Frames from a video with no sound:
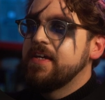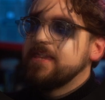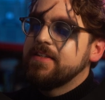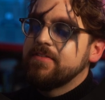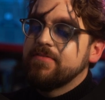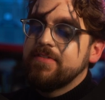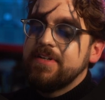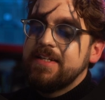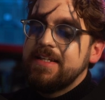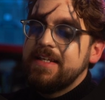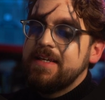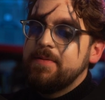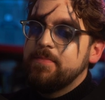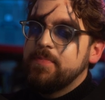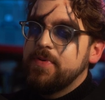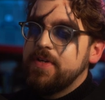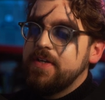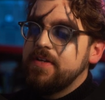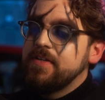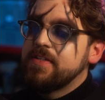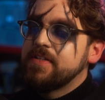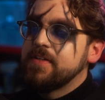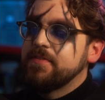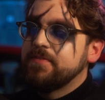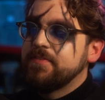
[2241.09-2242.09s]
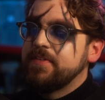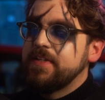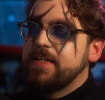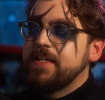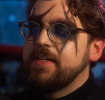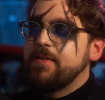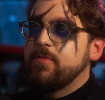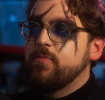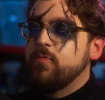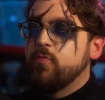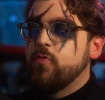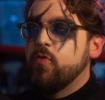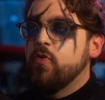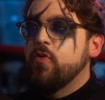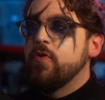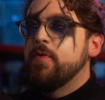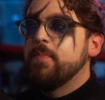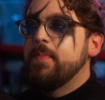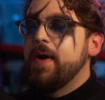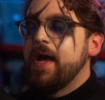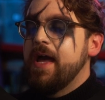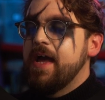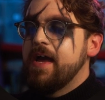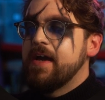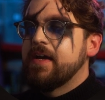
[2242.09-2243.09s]
And the really beautifully
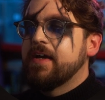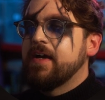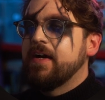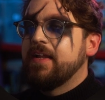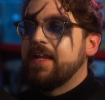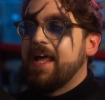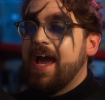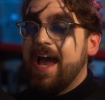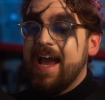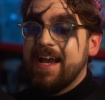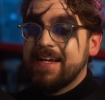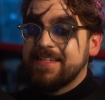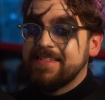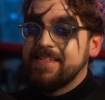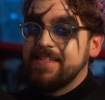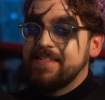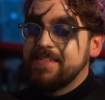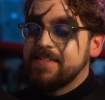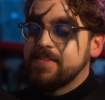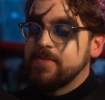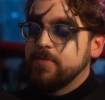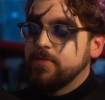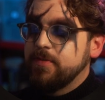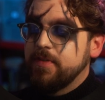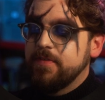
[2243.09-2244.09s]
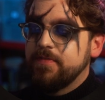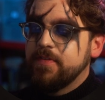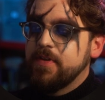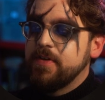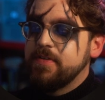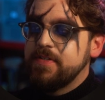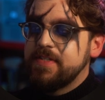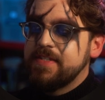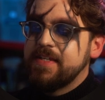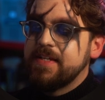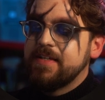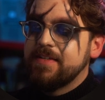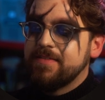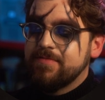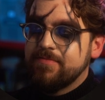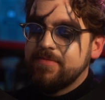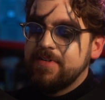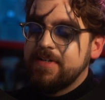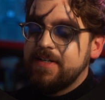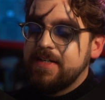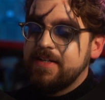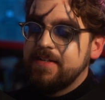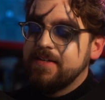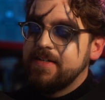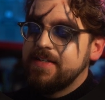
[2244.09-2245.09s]
warm hair color accents all of those things
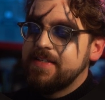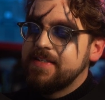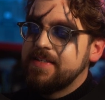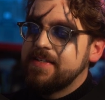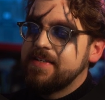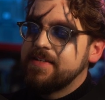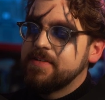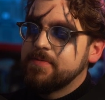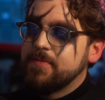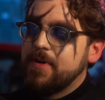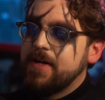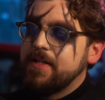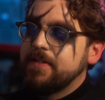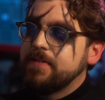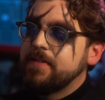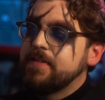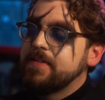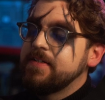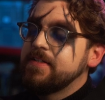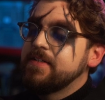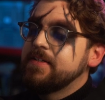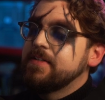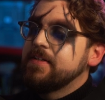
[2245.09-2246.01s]
really nicely as well.